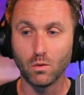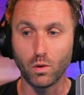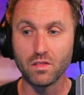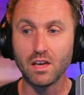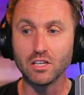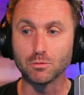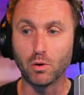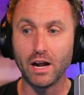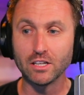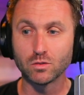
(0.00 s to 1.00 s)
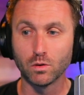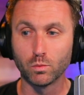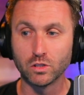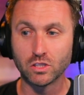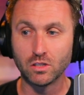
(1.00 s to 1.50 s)
When the A's brass will
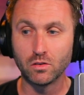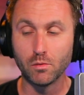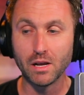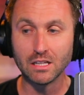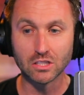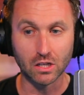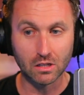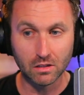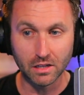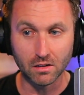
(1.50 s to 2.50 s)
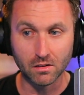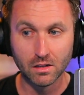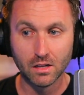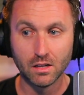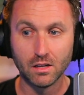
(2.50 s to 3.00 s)
return remains unclear.
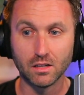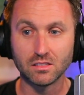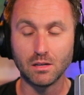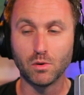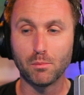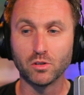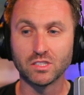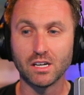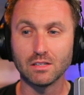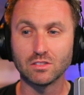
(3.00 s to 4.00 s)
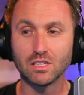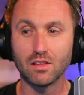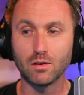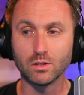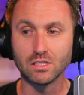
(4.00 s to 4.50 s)
A team representative
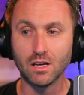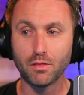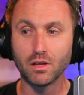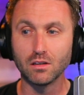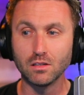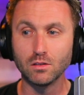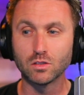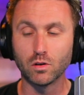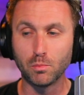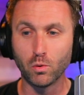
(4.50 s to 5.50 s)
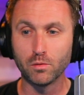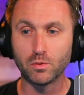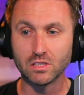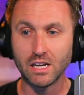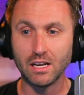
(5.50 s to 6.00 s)
said there was nothing new to report
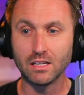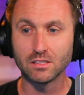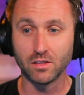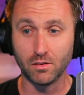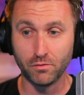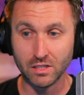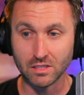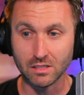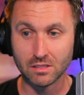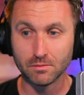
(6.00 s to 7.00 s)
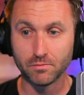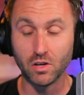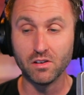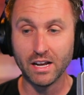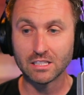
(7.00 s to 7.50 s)
pertaining to their visit,
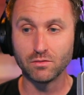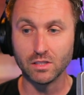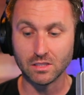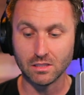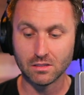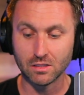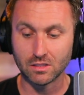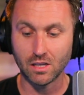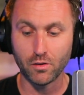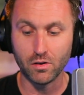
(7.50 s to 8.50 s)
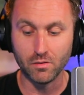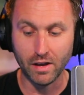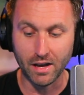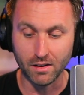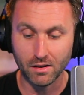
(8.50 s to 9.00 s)
their next visit to Southern
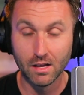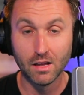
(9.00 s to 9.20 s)
Nevada.